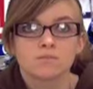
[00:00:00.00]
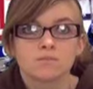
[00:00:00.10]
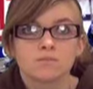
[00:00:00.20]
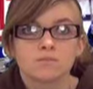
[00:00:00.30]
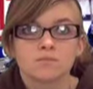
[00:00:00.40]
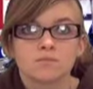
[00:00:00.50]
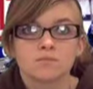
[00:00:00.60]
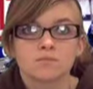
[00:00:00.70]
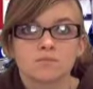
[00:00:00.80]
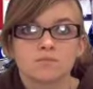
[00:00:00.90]

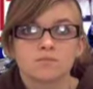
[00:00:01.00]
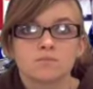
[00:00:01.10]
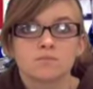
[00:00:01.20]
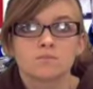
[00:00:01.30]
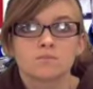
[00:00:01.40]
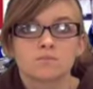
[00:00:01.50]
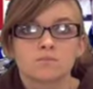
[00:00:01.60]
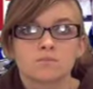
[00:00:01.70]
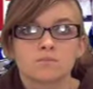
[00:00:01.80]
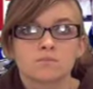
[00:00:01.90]

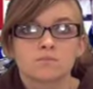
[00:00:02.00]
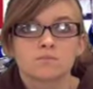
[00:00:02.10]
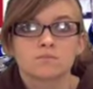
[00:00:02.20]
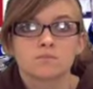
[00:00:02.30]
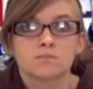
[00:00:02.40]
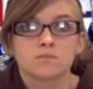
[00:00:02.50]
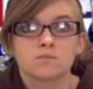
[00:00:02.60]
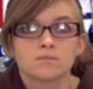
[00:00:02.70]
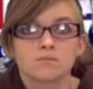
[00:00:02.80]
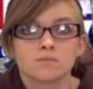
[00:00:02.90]

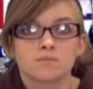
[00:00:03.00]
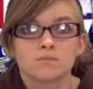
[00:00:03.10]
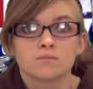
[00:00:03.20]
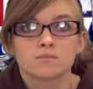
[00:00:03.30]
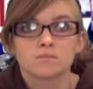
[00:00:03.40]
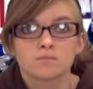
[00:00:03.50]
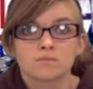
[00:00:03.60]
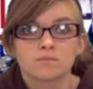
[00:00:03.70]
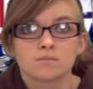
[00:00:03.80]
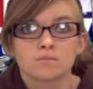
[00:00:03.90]

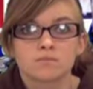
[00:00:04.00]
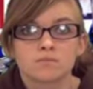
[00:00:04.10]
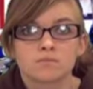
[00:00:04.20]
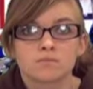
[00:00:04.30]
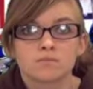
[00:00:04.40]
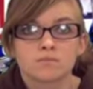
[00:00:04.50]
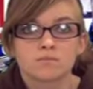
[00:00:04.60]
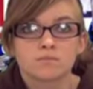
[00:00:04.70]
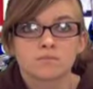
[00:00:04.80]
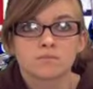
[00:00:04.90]

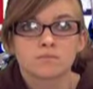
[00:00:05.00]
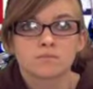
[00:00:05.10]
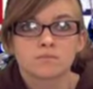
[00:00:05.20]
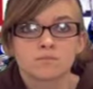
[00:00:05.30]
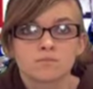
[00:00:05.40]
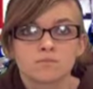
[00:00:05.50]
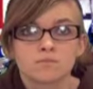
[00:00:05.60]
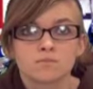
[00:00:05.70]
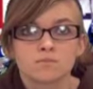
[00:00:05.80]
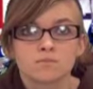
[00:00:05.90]
The person shown says nothing.